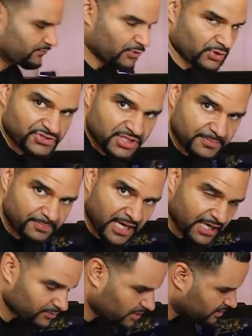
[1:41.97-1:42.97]
First heat
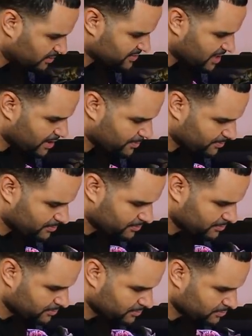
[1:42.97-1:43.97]
pack right on top.
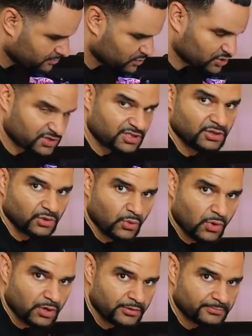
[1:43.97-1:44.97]
Still
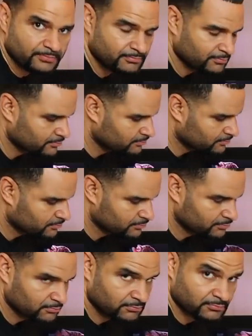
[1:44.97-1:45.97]
warm.
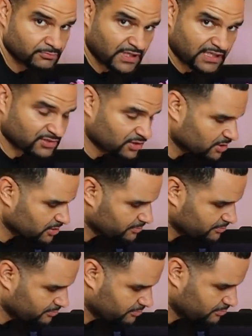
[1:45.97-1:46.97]
That's
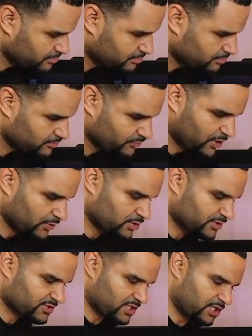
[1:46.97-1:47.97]
good. Very
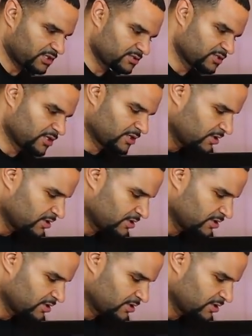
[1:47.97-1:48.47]
good sign.